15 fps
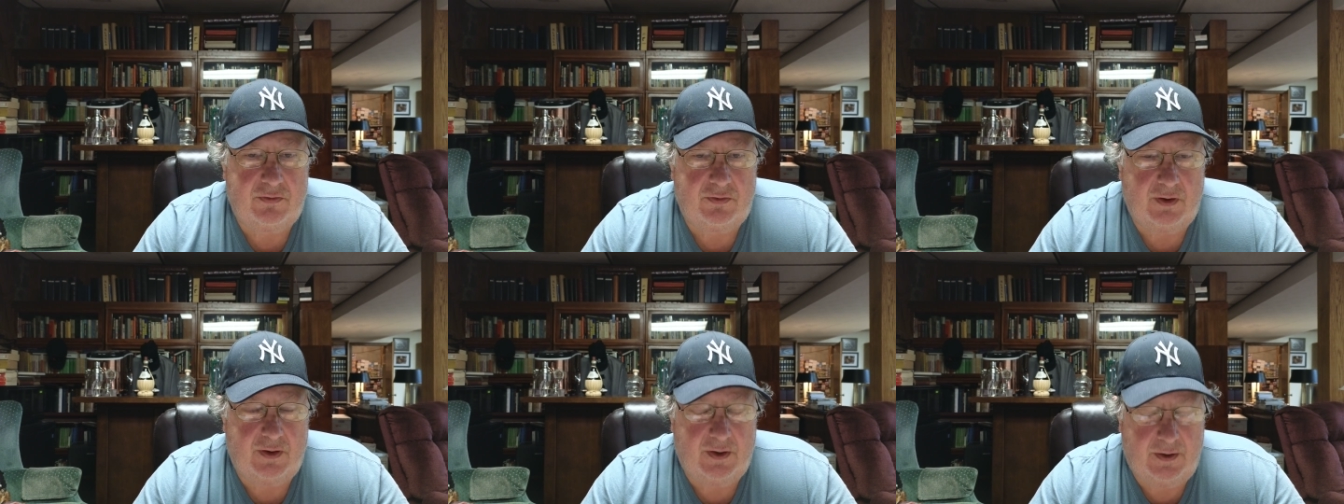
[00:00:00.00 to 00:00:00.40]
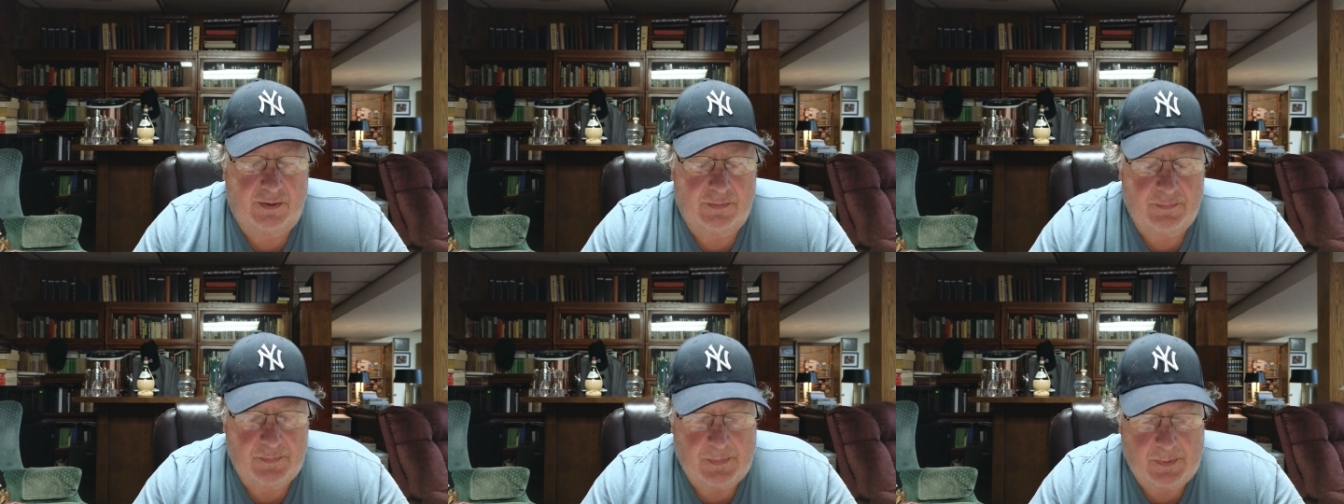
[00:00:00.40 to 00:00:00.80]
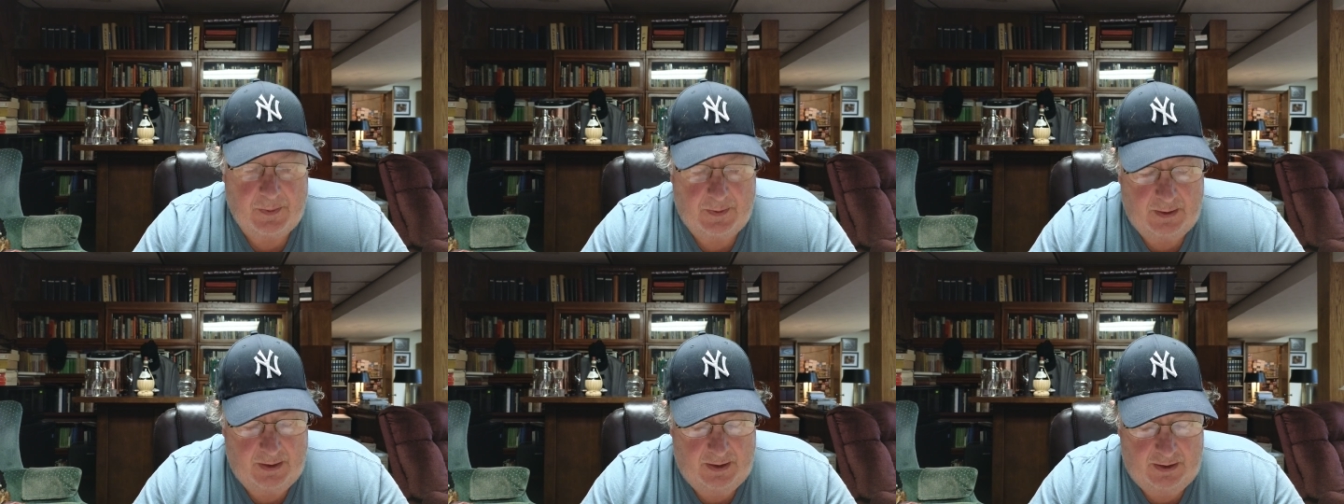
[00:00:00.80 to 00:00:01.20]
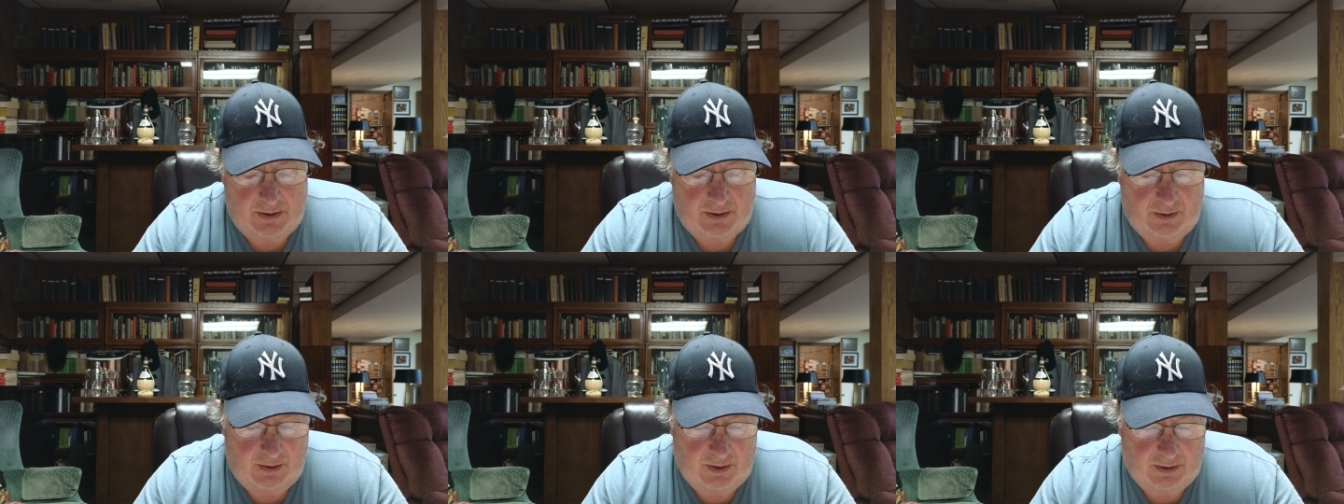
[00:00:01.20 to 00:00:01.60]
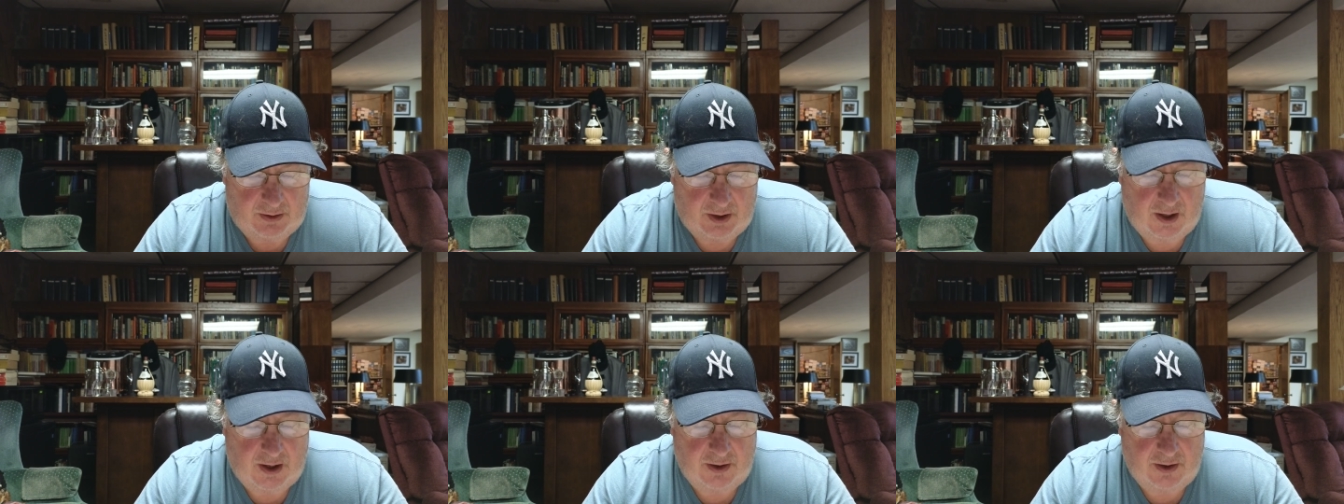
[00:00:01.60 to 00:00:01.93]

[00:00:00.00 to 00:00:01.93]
which I purchased from a card